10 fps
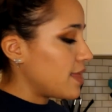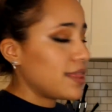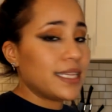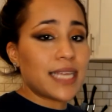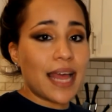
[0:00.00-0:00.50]

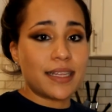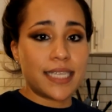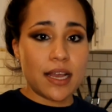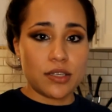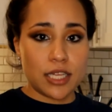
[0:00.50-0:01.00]
These have the
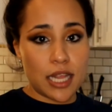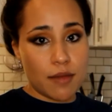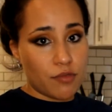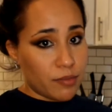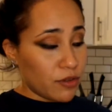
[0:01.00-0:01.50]
tails on
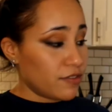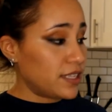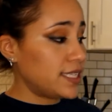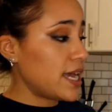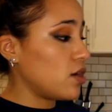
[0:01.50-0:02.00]
them, remove
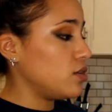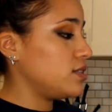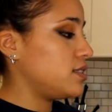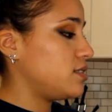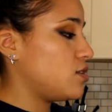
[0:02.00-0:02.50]
the
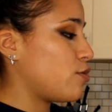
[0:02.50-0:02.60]
tails.